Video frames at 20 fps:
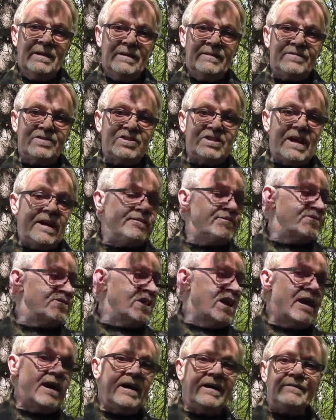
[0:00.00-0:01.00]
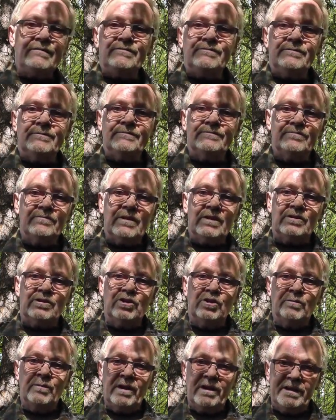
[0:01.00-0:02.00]
of staffs that I've
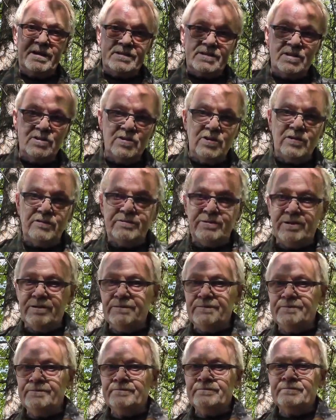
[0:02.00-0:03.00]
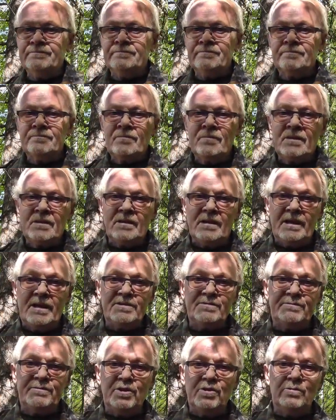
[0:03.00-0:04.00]
accumulated over the
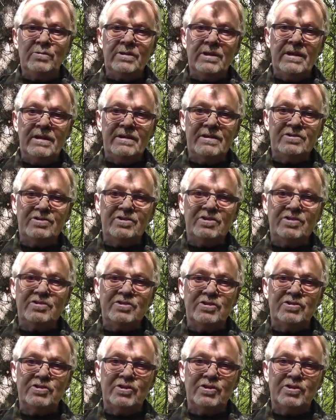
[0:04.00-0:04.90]
last few years just to